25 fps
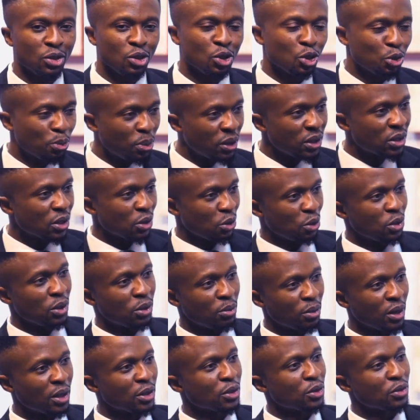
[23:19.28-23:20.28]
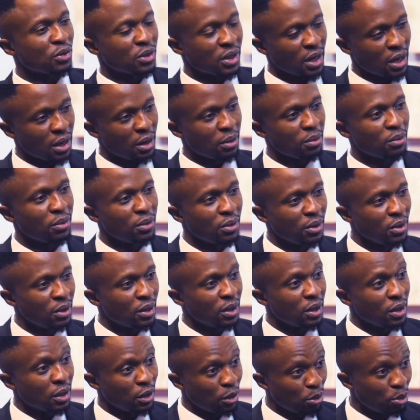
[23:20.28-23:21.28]
You spent a good amount of time
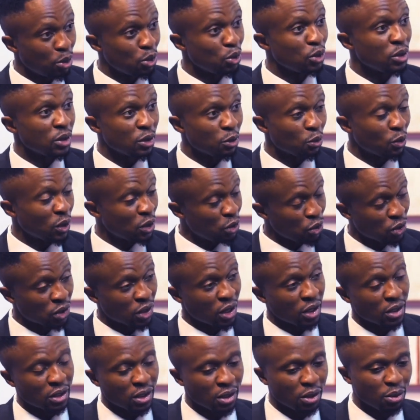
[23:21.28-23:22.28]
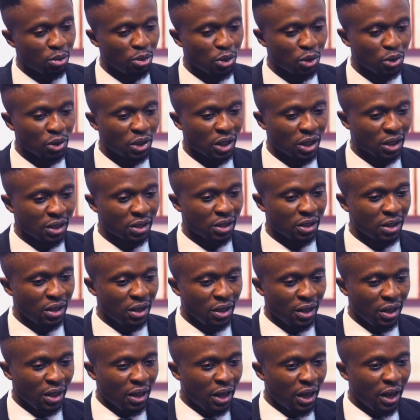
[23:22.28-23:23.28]
in the building when you started the project.
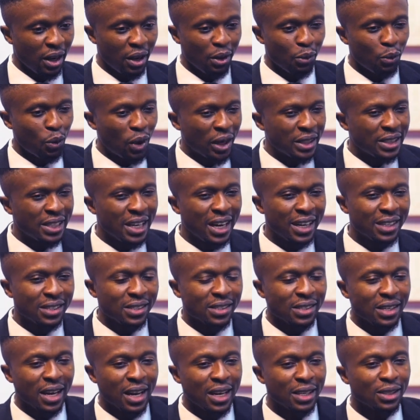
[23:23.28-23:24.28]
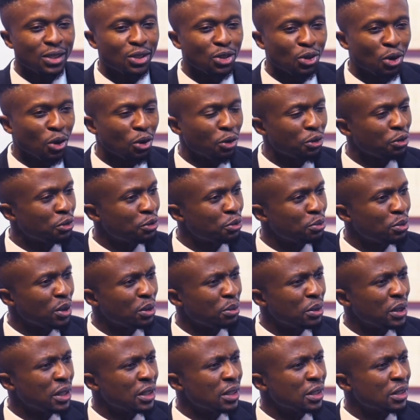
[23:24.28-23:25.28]
Were there signs of
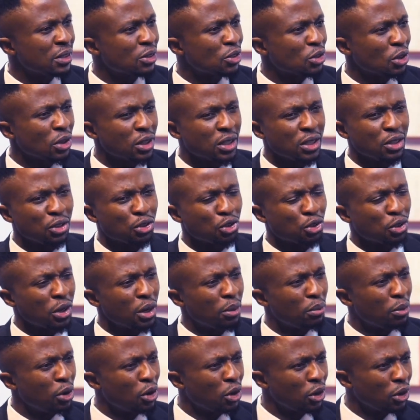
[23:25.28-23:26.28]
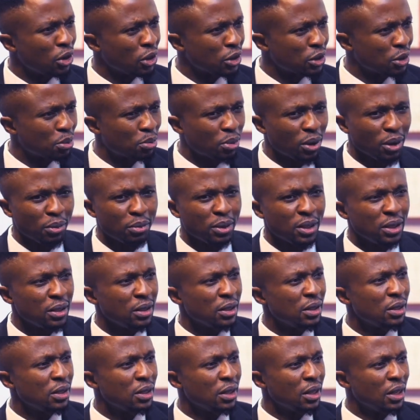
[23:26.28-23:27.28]
maybe sudden tremors,
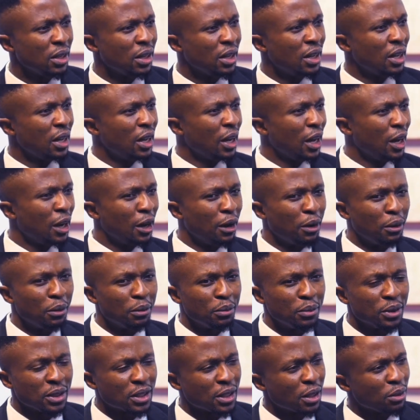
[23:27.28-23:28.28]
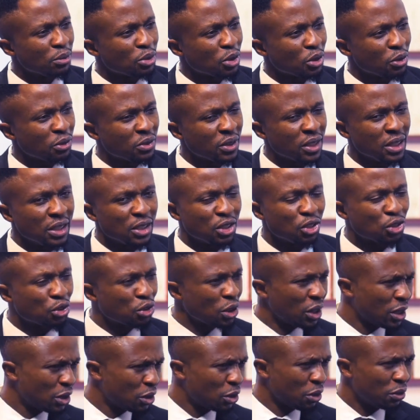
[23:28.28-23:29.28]
probably in terms of the
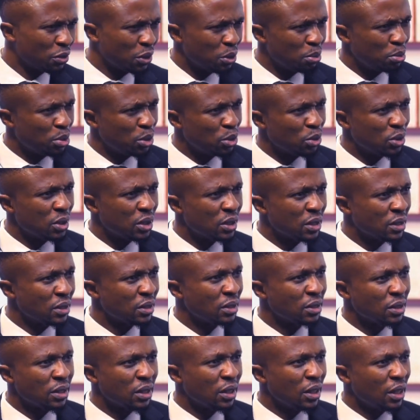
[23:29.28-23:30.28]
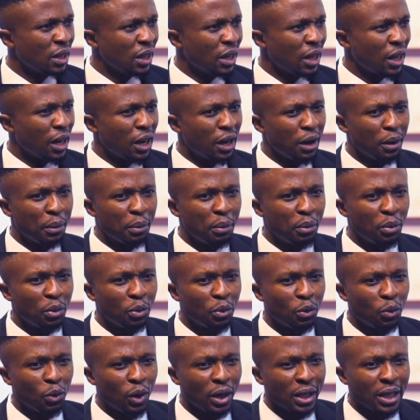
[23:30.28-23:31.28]
strength of the building?
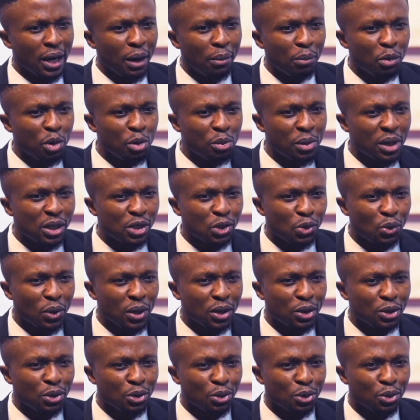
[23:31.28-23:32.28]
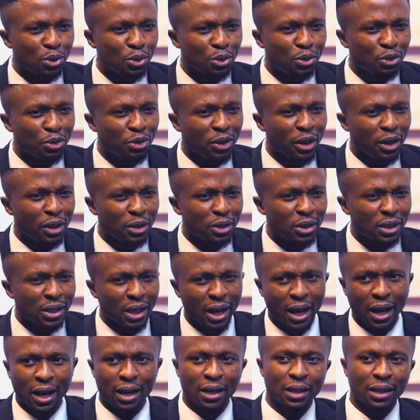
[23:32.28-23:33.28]
Were there moments when you felt